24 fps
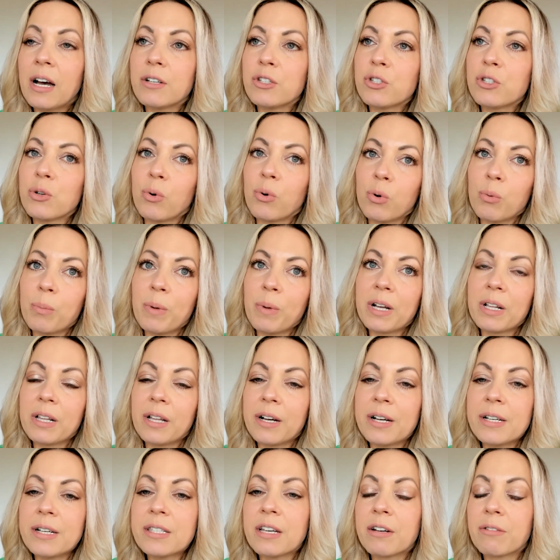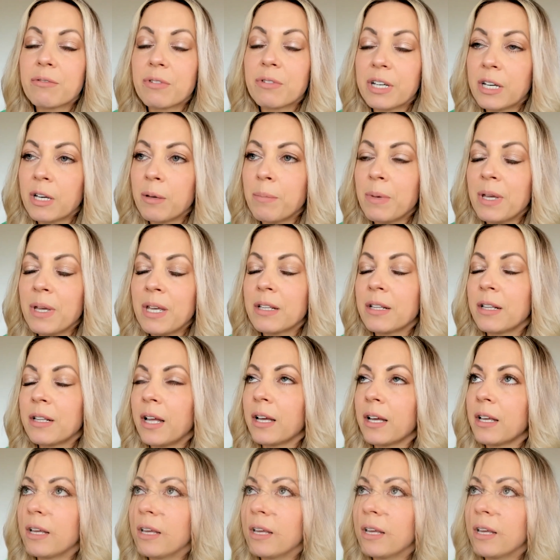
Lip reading: to all my clients, I recommend,